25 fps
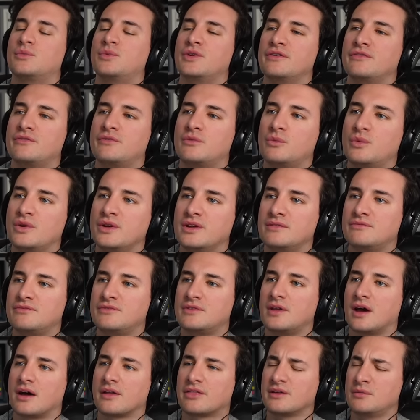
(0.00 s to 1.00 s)
we've we
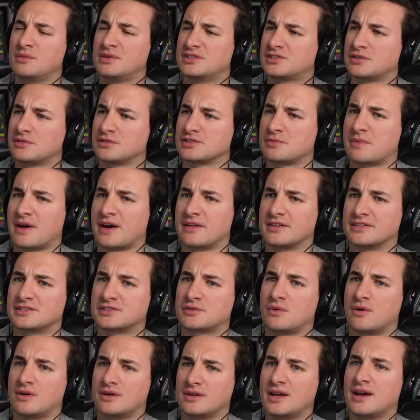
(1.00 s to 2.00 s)
I think we talked about, about this
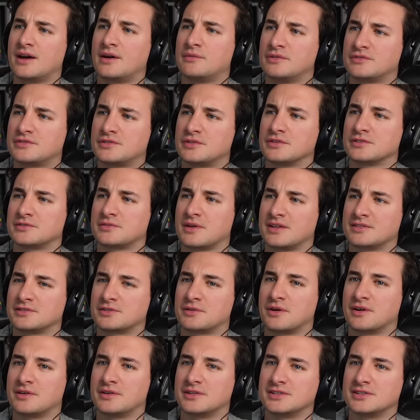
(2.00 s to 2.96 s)
that. quite. Yeah, we've talked and about it,